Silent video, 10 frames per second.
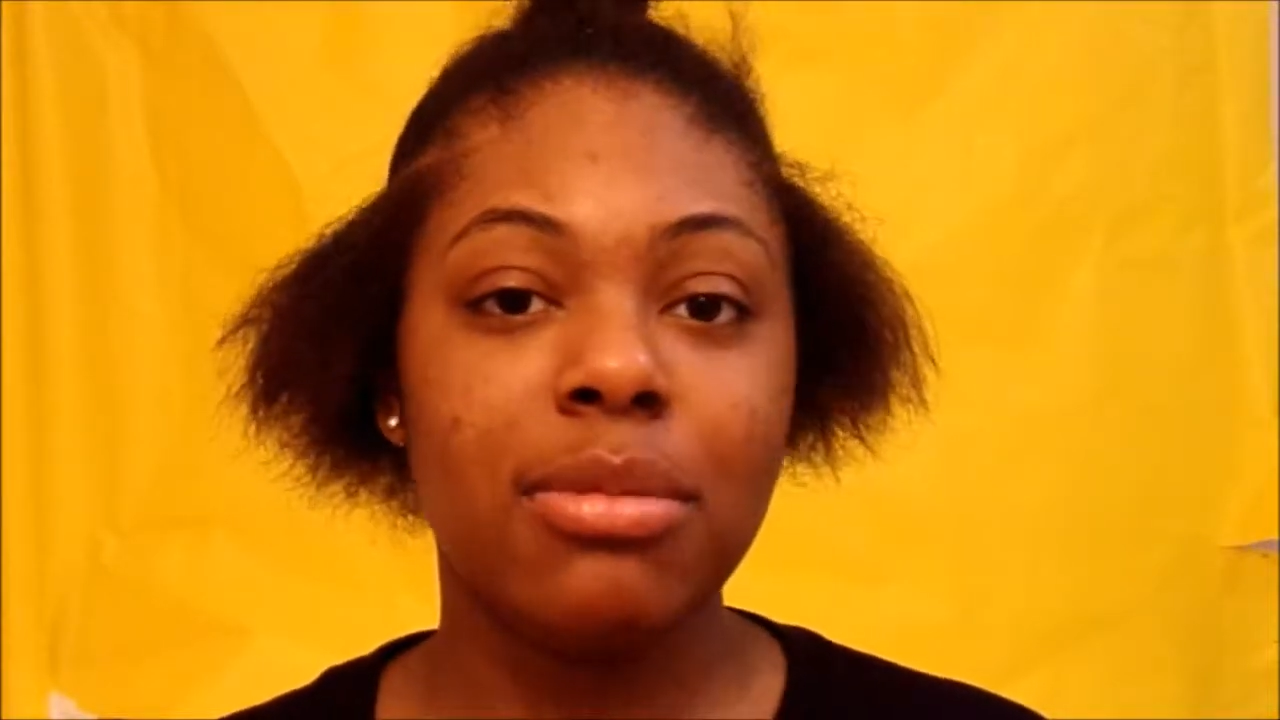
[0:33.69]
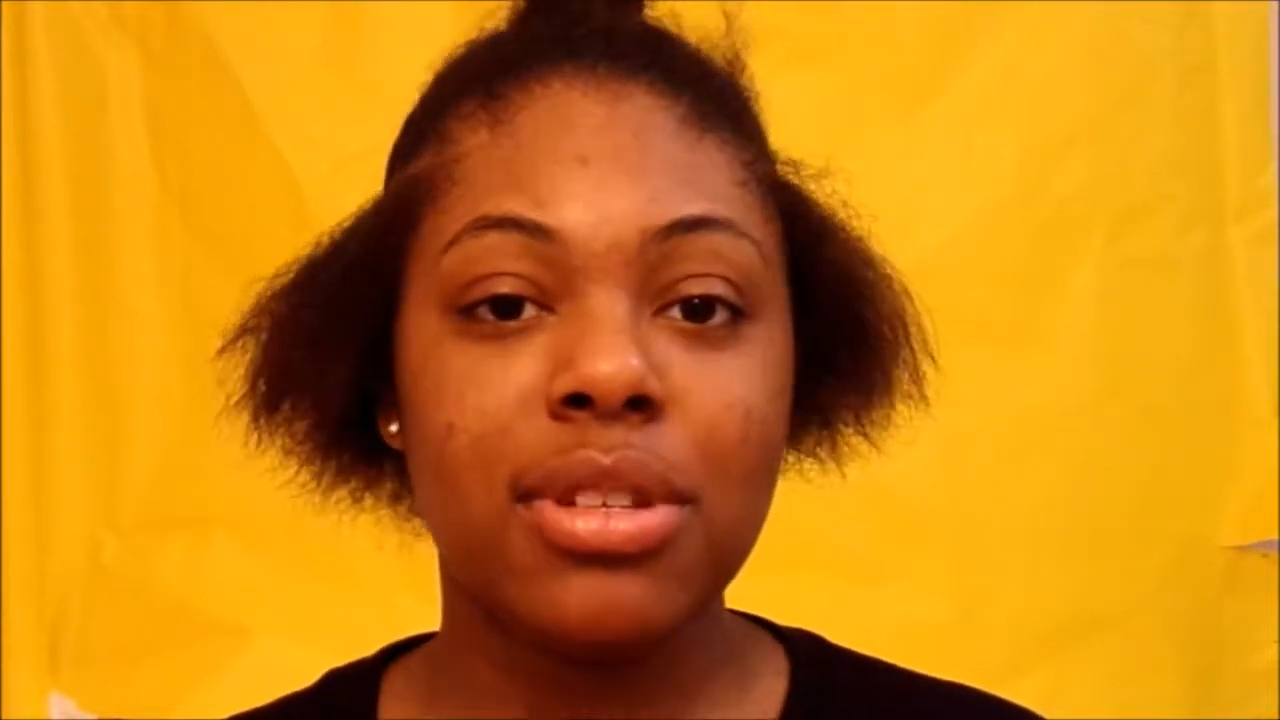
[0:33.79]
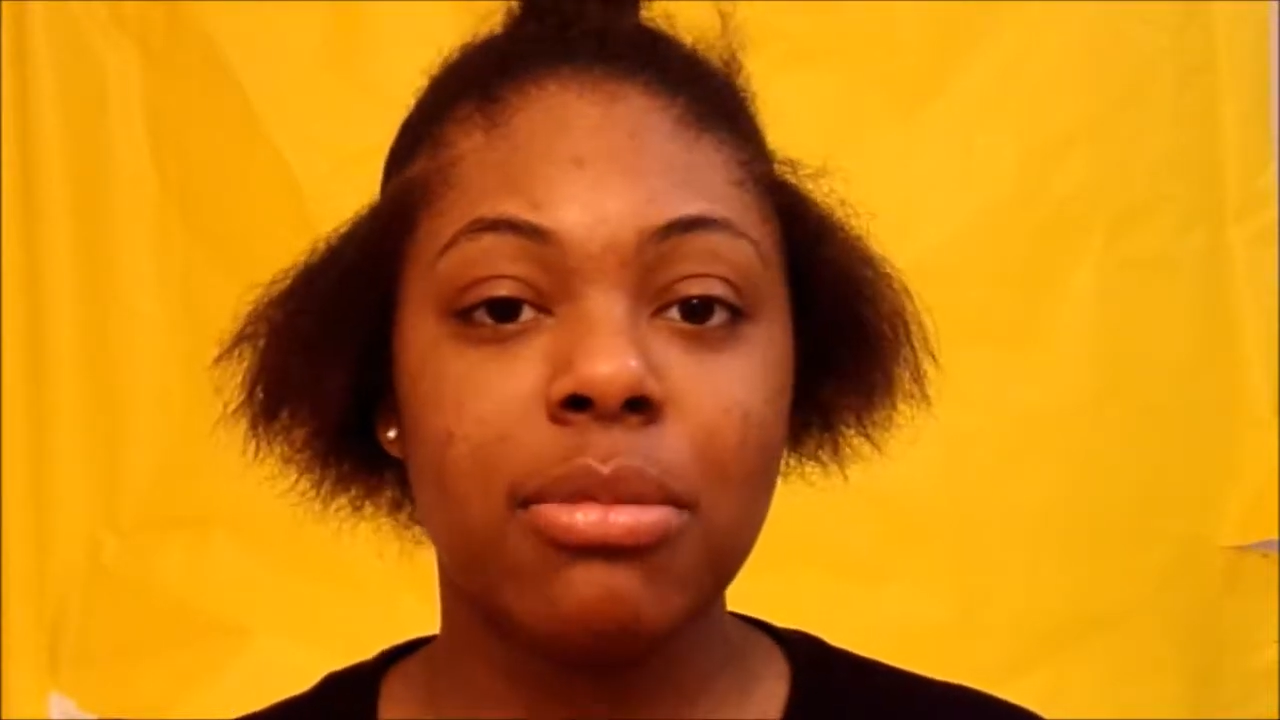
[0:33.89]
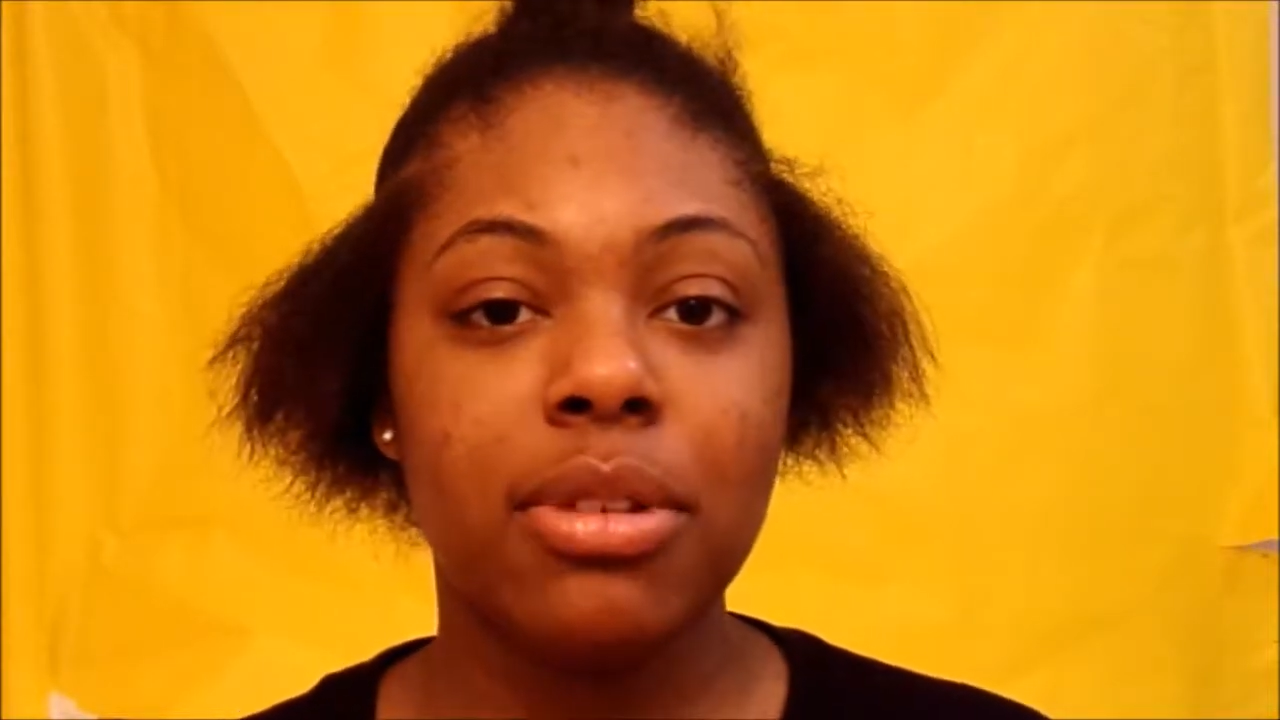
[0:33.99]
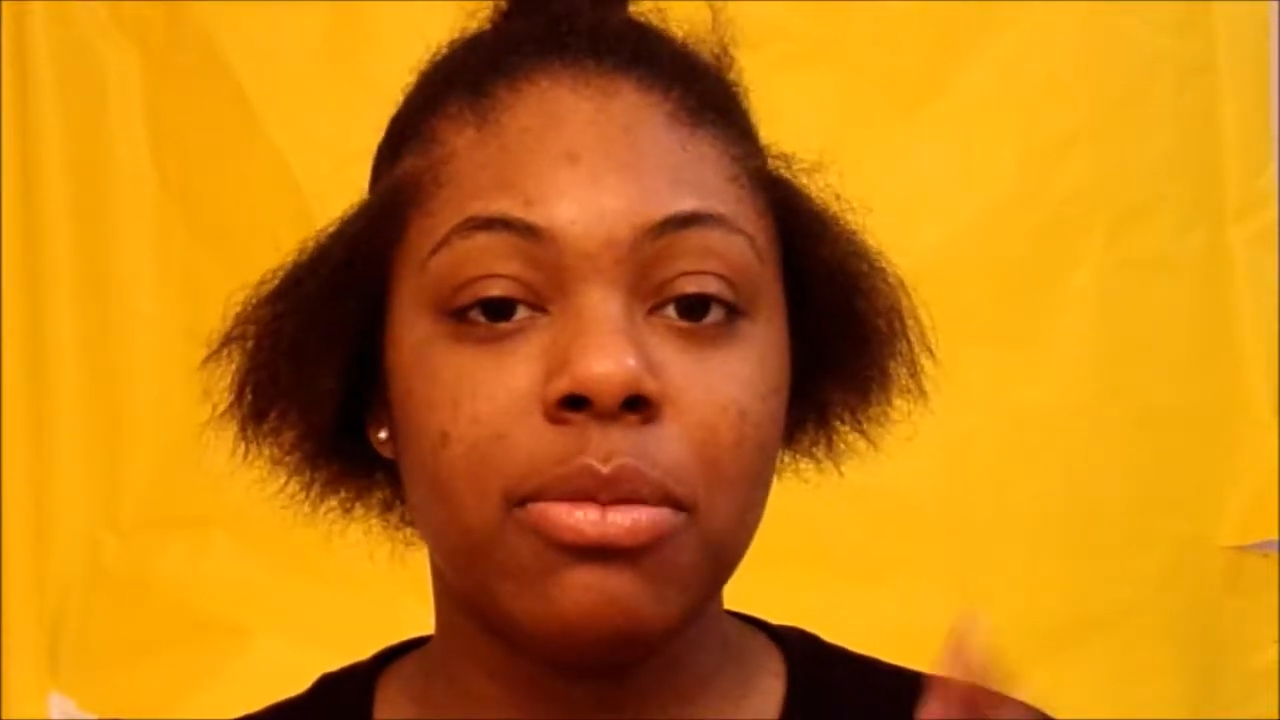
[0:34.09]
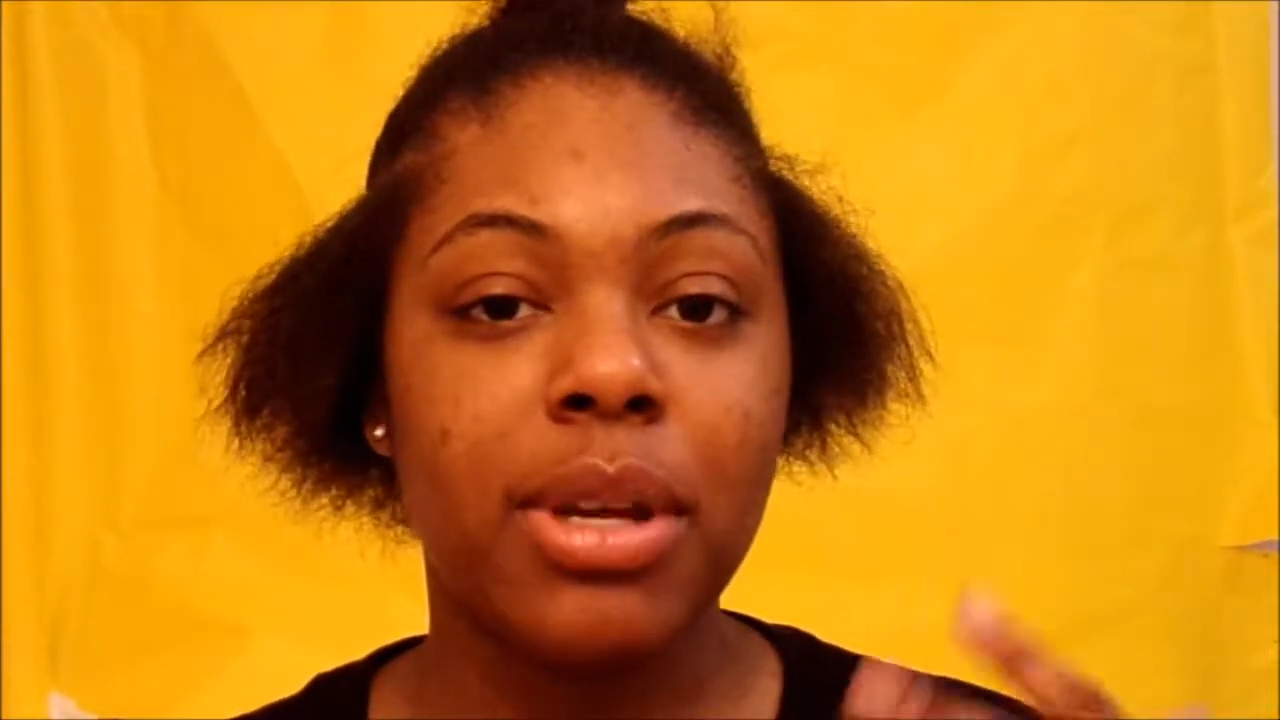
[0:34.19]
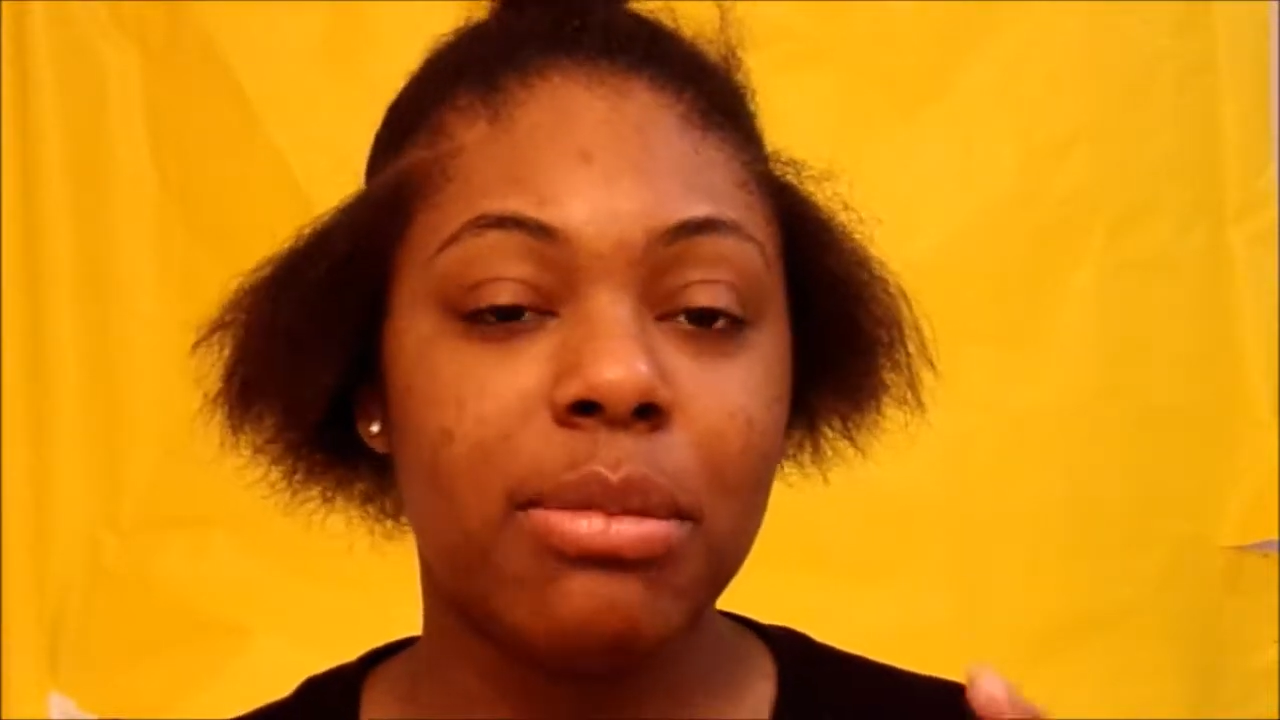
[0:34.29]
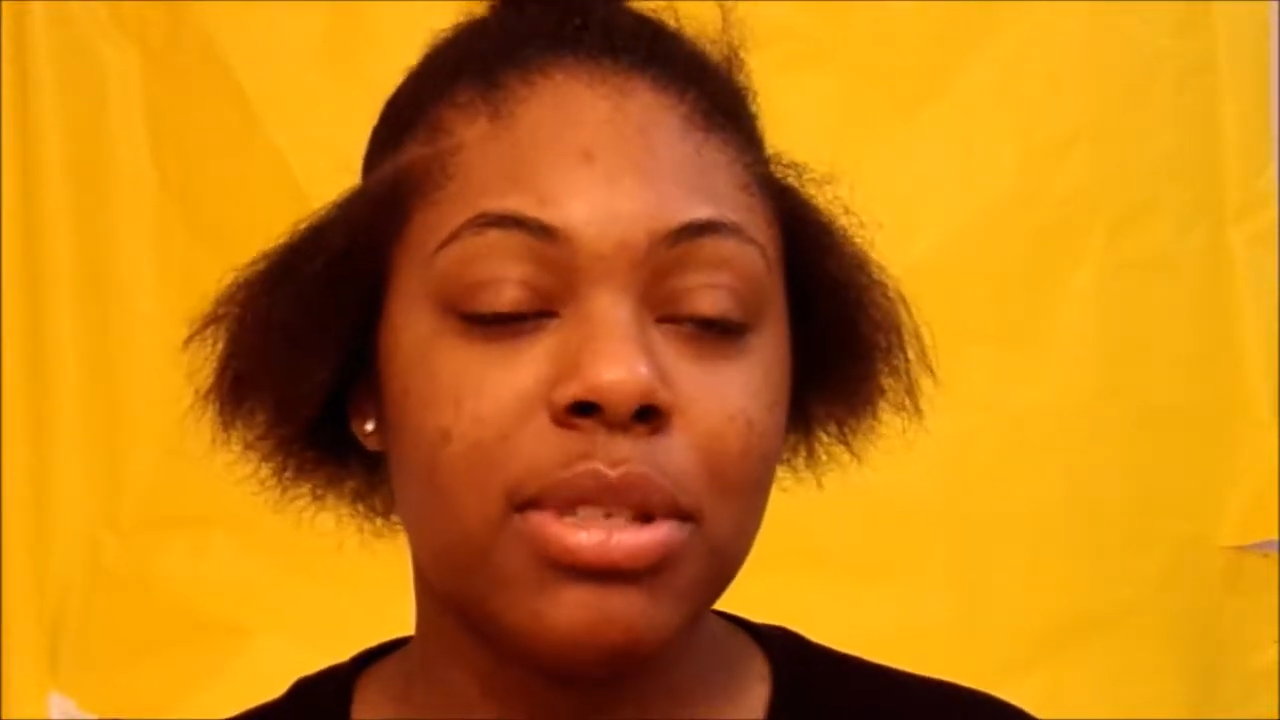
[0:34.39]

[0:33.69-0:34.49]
some of them I'll be